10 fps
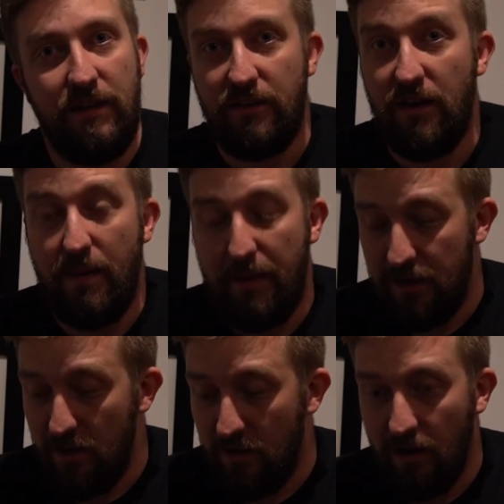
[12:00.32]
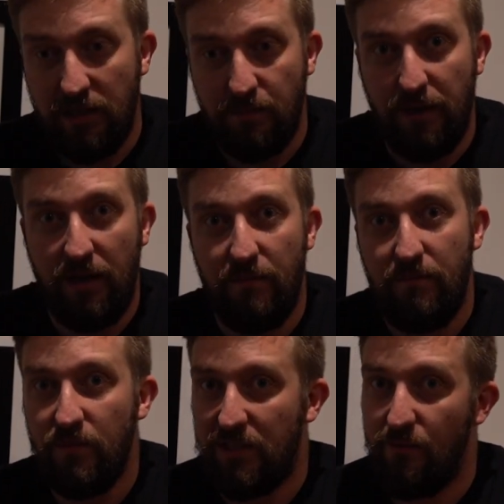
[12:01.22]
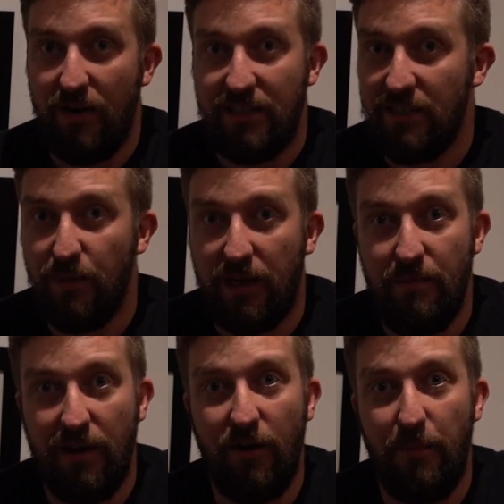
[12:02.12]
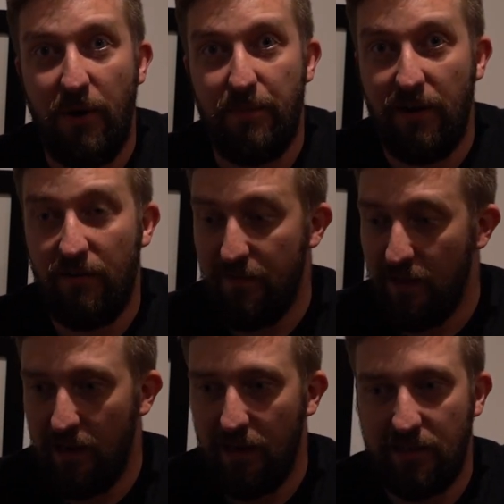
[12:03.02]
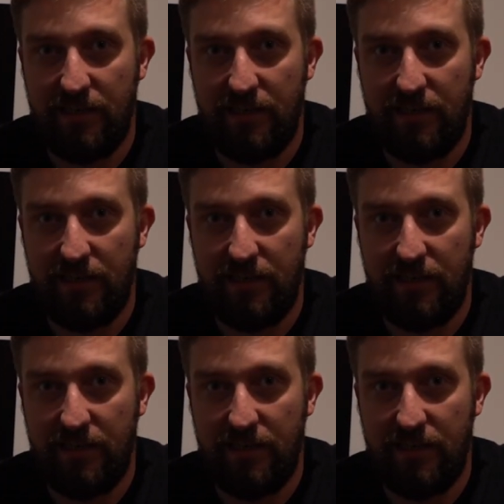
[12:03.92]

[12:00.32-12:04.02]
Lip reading: Don't know about you guys, but sim racing's become a lot popular over the last